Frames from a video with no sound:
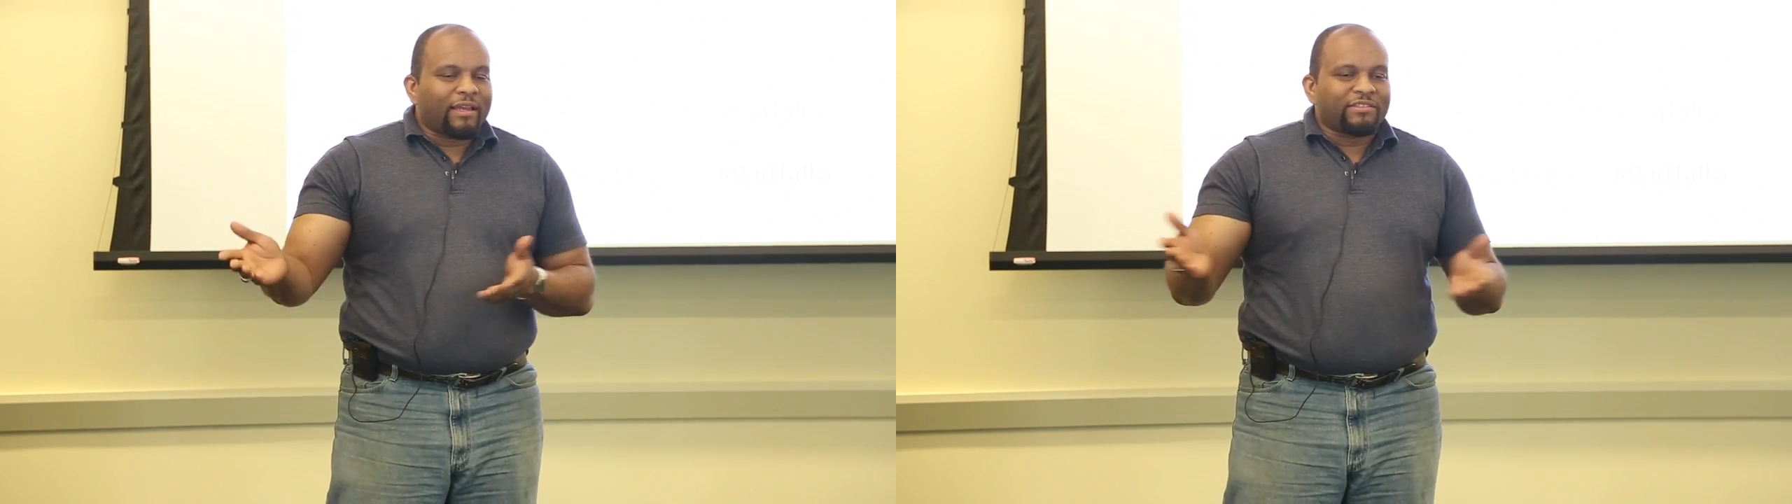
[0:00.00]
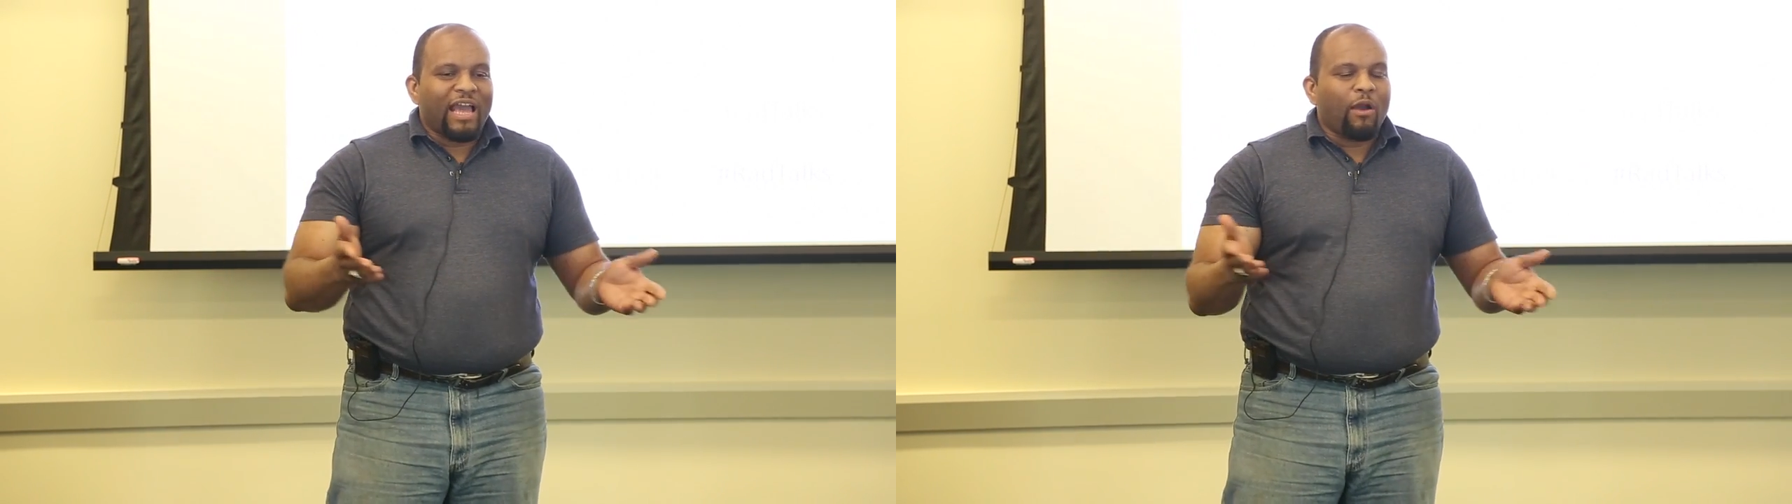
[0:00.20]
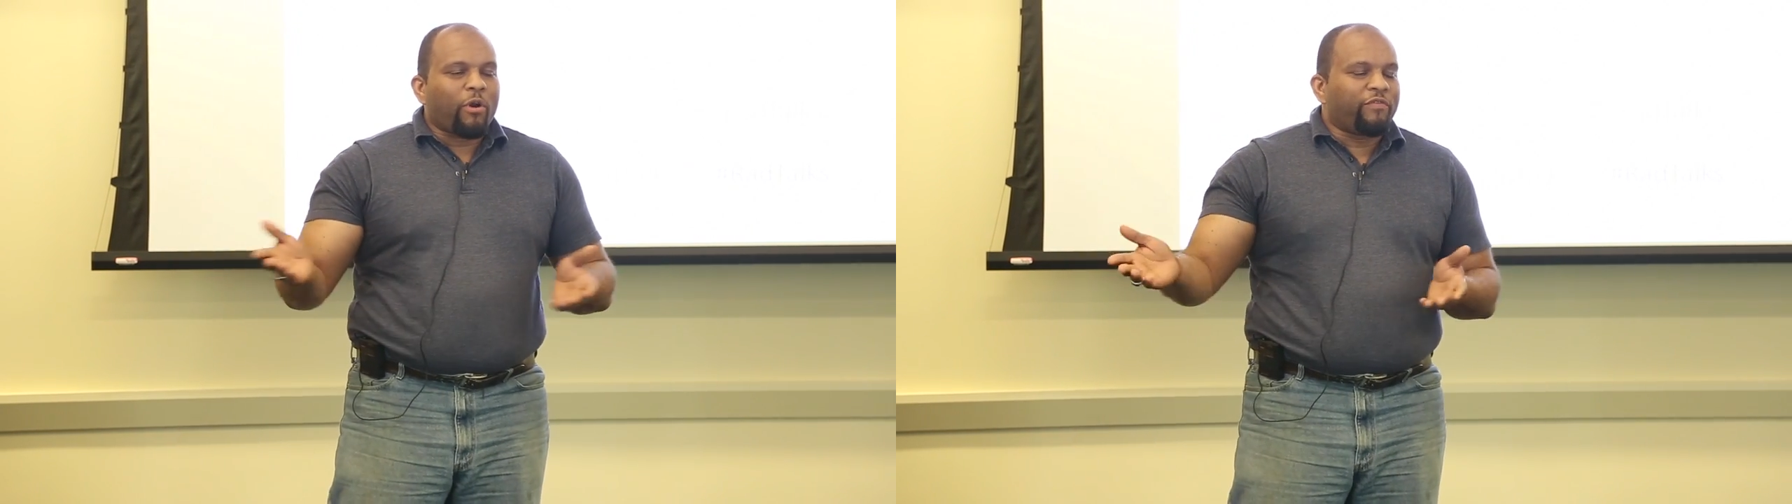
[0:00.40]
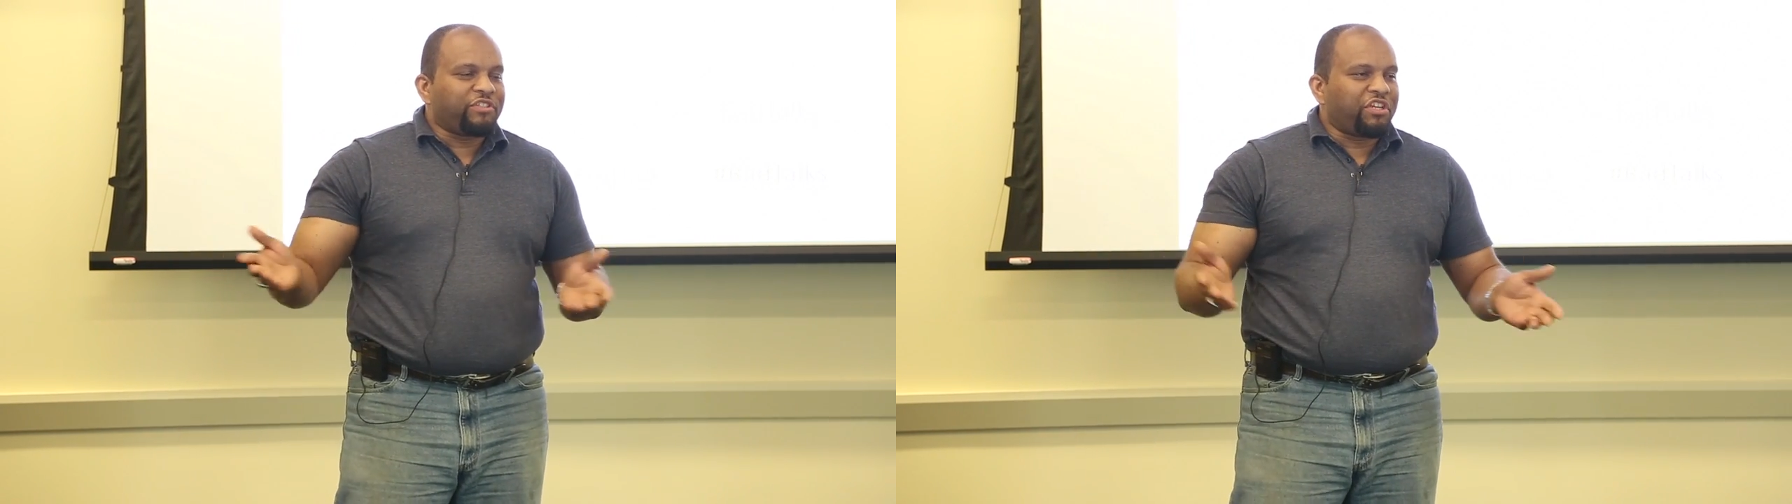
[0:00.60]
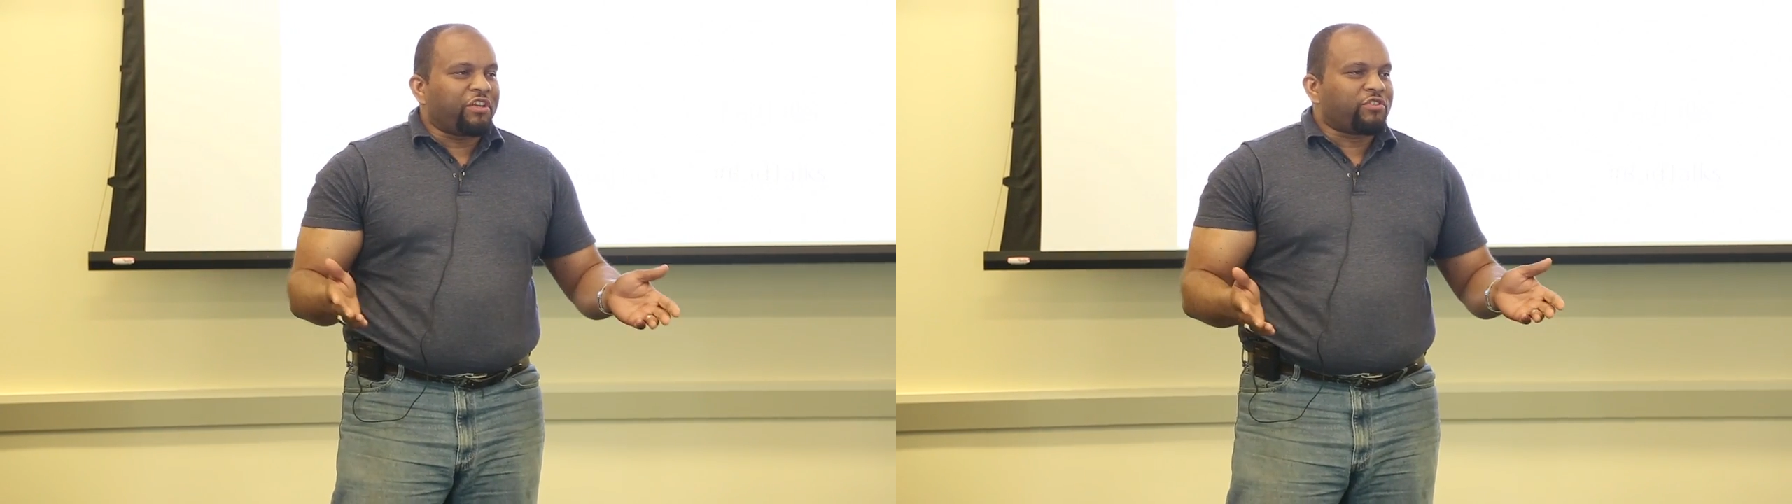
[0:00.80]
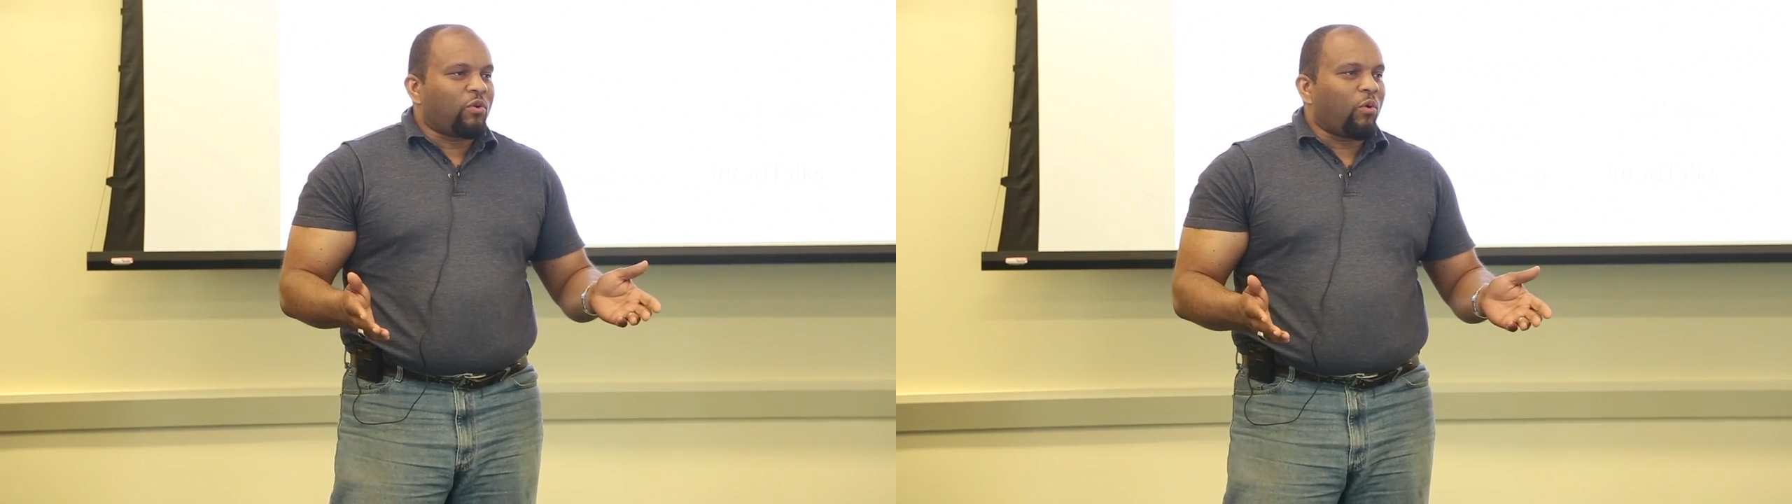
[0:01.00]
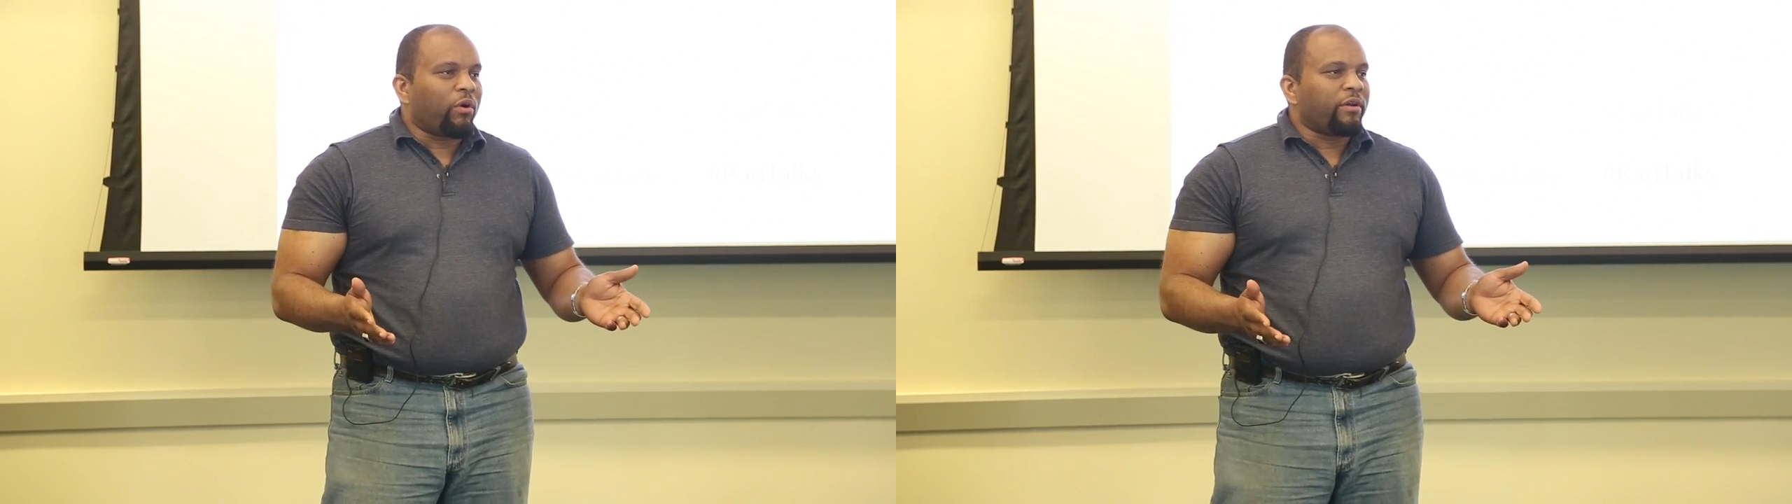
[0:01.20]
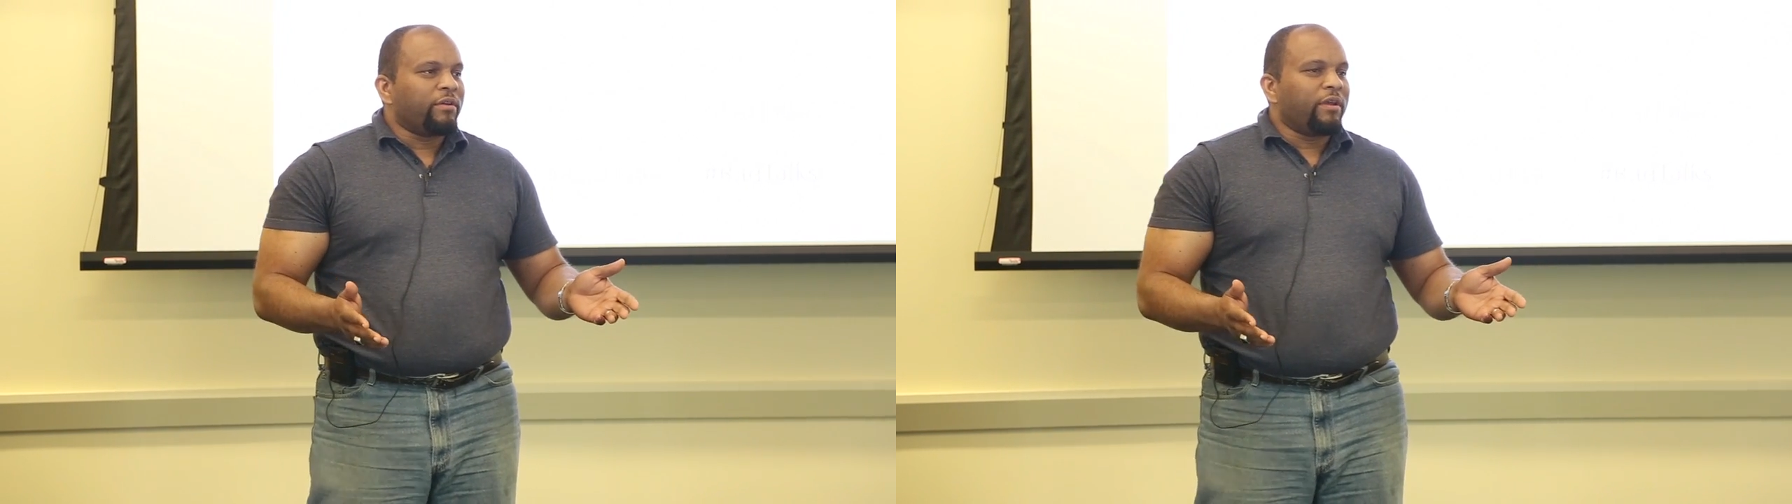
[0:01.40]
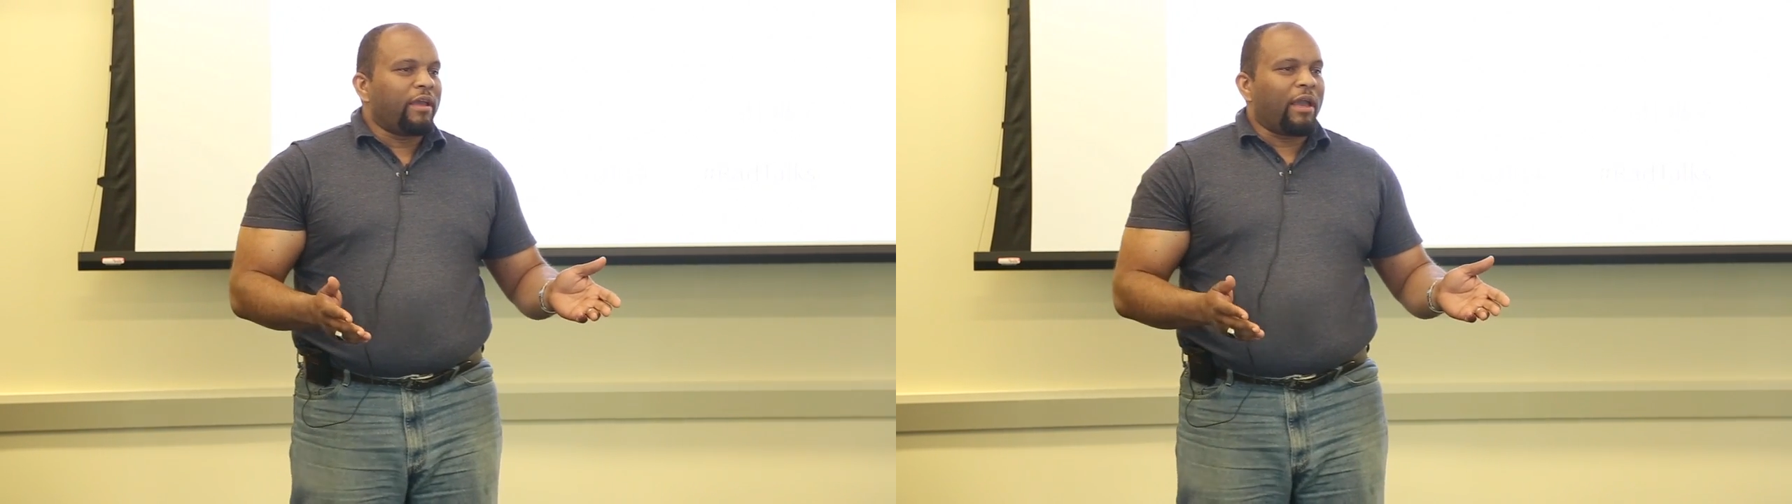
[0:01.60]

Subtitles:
so I work for Genius Core,